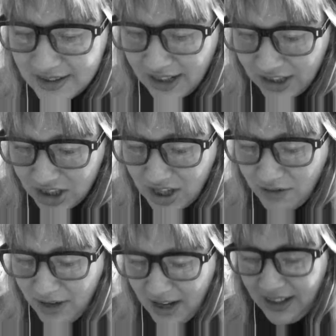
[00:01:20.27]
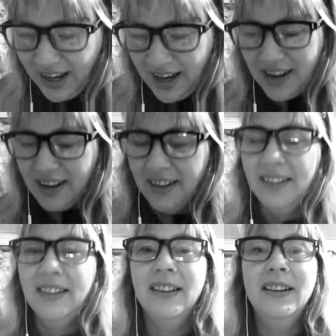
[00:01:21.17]
Does she really?
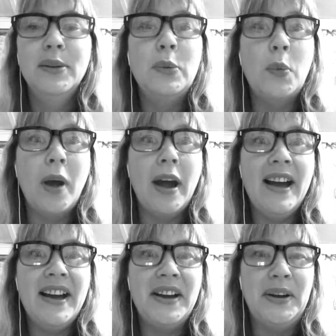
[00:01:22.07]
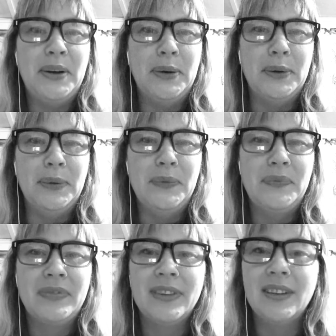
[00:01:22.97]
Wow.
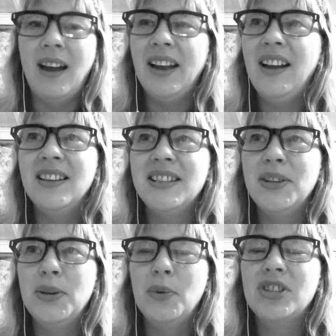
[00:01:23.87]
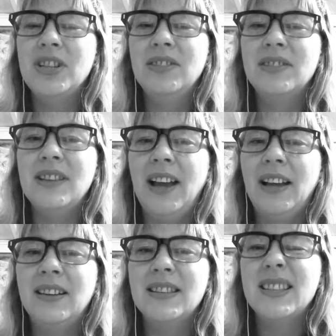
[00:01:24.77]
I can't tell you what she looks like
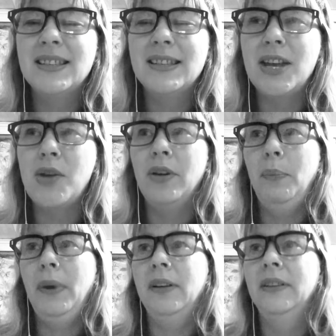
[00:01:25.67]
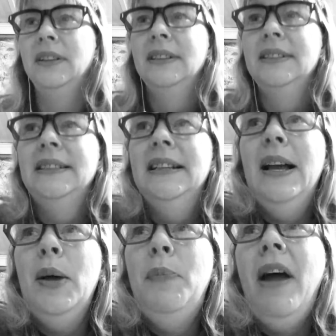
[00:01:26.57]
because it's a secret, but
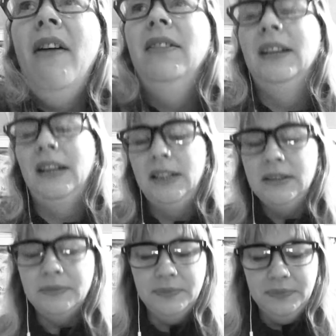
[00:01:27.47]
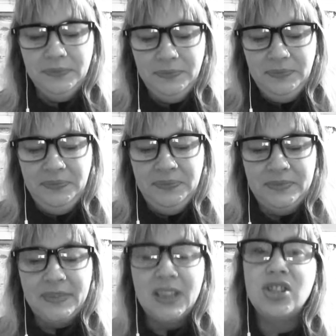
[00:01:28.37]
apparently
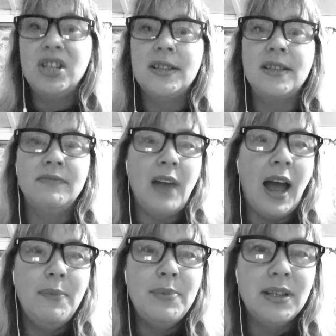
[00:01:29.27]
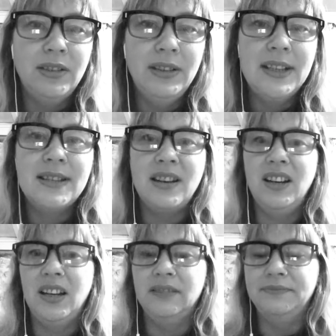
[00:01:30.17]
she's absolutely stunning,